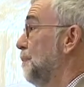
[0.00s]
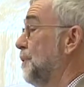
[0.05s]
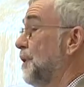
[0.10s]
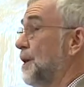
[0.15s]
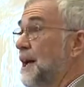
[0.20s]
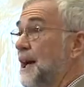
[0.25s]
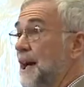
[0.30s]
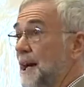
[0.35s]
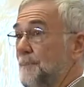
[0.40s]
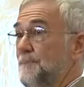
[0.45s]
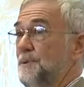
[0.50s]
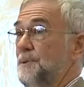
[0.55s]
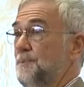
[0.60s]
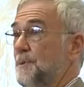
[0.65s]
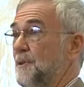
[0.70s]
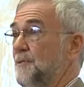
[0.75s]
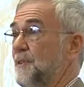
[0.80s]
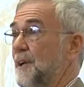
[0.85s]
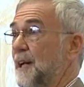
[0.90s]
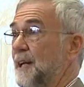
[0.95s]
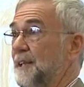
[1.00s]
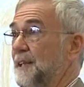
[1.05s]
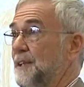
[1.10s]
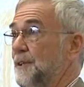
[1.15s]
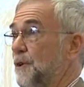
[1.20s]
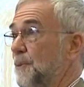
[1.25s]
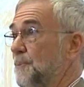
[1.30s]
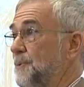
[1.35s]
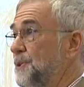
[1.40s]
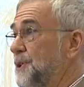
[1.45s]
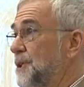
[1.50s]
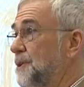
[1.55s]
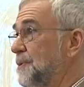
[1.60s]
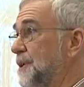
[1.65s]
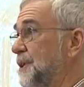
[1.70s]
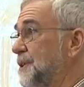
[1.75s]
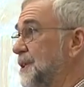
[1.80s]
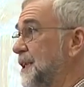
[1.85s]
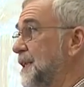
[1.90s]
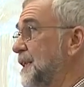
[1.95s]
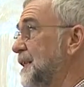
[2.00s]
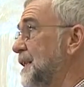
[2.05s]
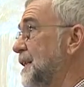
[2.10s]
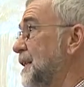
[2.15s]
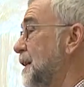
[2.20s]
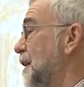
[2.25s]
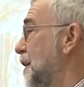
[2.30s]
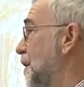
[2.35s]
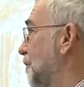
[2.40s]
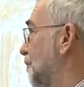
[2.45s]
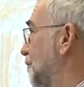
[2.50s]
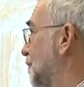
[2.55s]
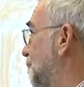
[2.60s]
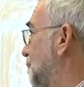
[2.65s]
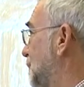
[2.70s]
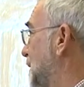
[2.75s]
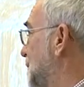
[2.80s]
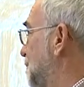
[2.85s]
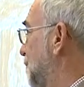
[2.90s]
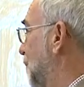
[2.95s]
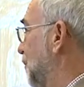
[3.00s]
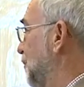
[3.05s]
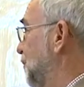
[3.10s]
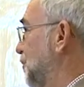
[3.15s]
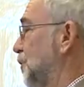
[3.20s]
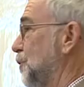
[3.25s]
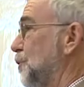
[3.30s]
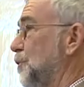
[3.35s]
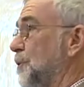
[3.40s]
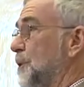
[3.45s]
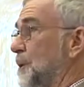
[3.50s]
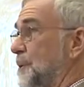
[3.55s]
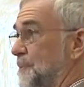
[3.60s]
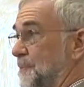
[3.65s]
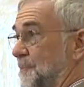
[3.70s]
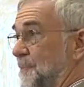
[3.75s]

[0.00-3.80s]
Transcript: perhaps provide the opportunity for people to